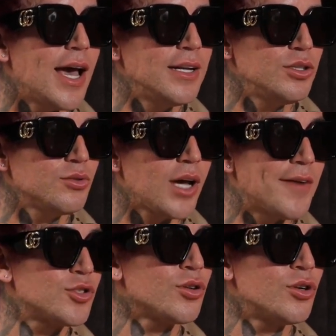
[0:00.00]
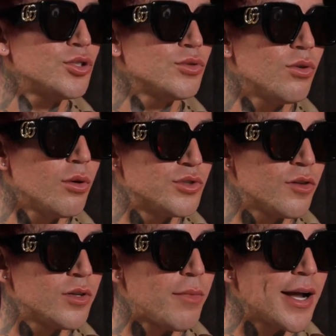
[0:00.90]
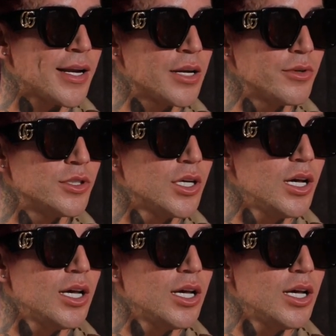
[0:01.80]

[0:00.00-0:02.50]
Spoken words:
And you have to learn to observe the body language.